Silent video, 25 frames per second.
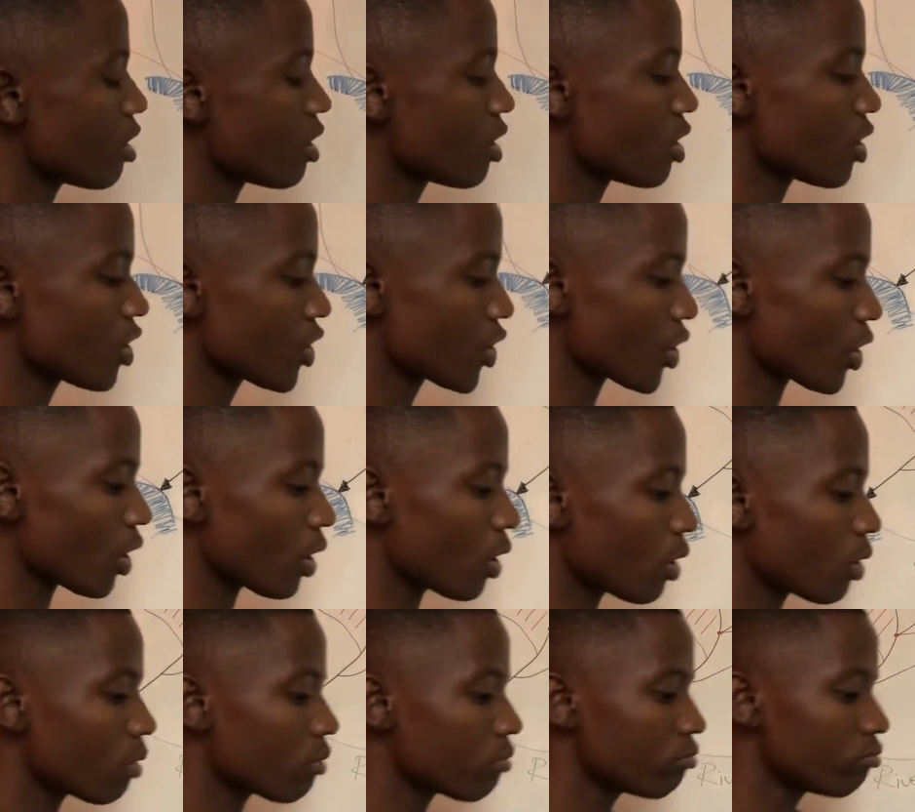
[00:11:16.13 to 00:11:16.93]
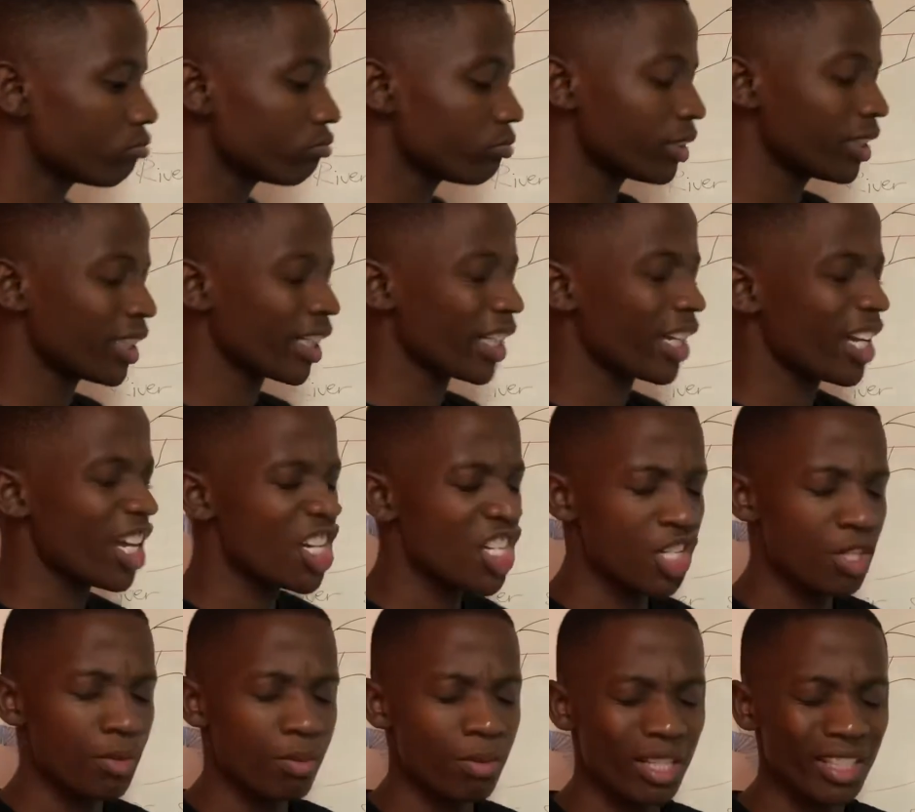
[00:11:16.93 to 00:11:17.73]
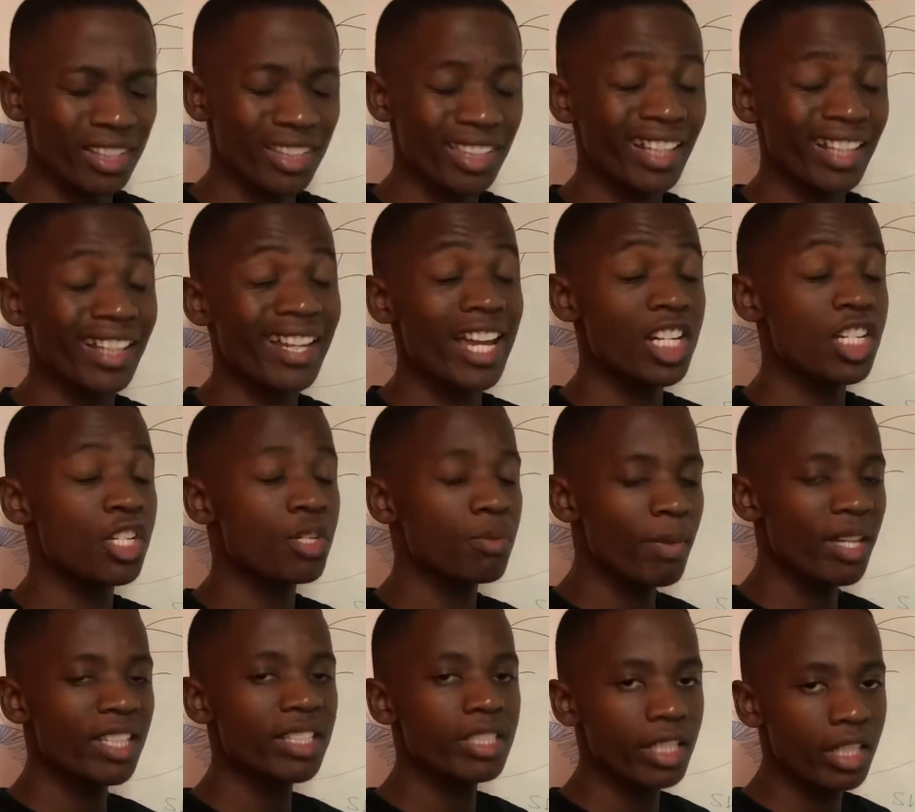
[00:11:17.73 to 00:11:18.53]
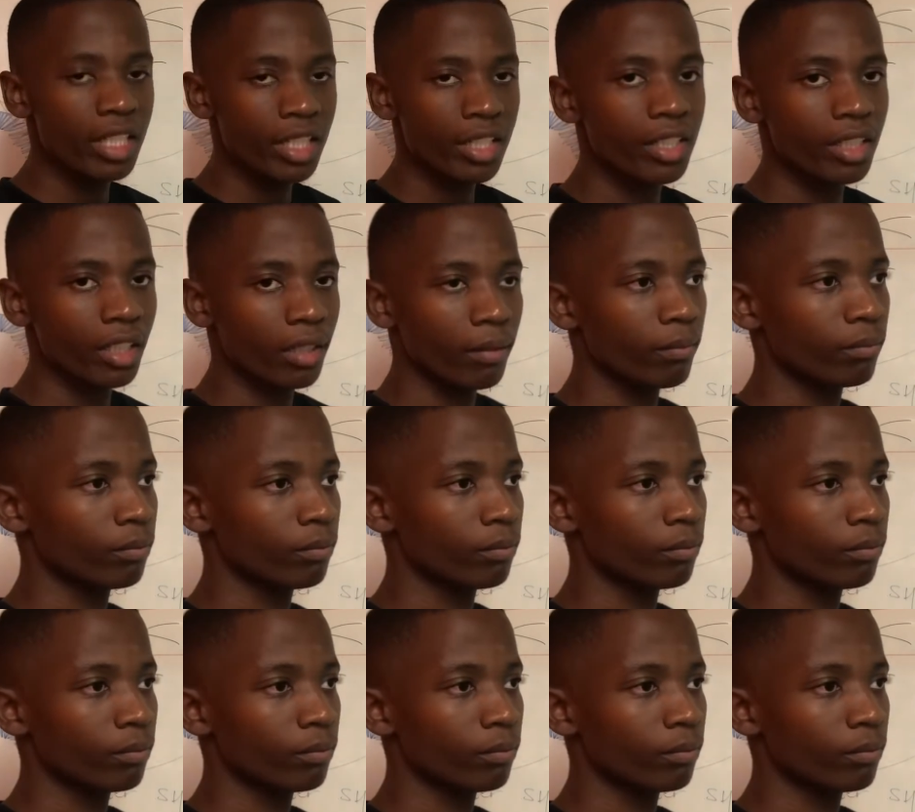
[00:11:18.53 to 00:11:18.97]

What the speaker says: So the catchment area.